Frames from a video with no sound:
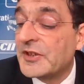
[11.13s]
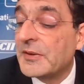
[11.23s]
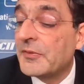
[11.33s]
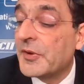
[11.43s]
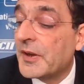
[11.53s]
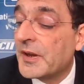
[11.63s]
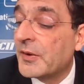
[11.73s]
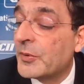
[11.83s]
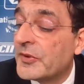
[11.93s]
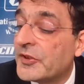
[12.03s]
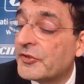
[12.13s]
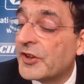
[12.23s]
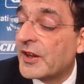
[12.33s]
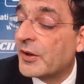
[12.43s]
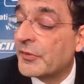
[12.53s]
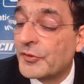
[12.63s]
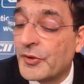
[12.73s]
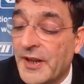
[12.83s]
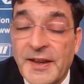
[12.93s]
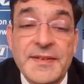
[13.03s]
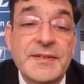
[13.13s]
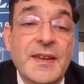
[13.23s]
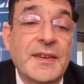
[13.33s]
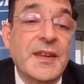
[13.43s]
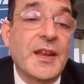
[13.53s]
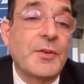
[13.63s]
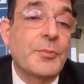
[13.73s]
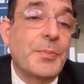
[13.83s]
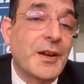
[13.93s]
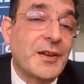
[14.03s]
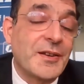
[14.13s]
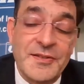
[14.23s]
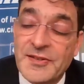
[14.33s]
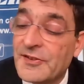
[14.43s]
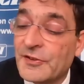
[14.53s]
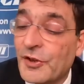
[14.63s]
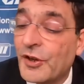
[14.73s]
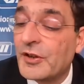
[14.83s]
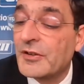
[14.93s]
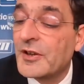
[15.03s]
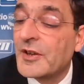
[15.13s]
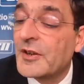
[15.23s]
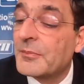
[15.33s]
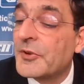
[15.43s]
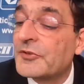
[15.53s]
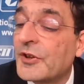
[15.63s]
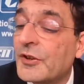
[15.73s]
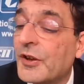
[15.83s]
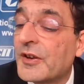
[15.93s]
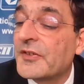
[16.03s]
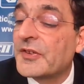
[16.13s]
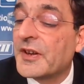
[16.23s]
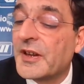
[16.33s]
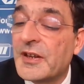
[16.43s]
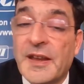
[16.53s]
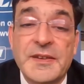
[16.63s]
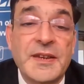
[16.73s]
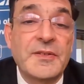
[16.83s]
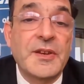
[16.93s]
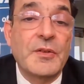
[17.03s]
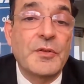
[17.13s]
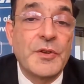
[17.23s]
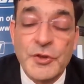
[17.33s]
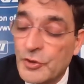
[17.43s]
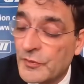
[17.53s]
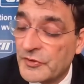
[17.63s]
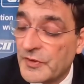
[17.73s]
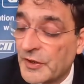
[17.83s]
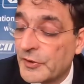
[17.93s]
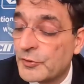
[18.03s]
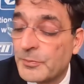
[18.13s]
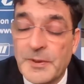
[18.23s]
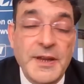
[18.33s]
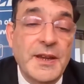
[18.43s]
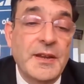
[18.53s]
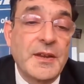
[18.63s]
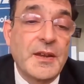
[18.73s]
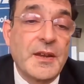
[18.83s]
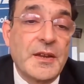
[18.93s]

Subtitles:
Steve Vierne, who is the chair of Codex, and they are our partners since long. Mr. Lawrence Haddad, I think we have a video which we are going to play.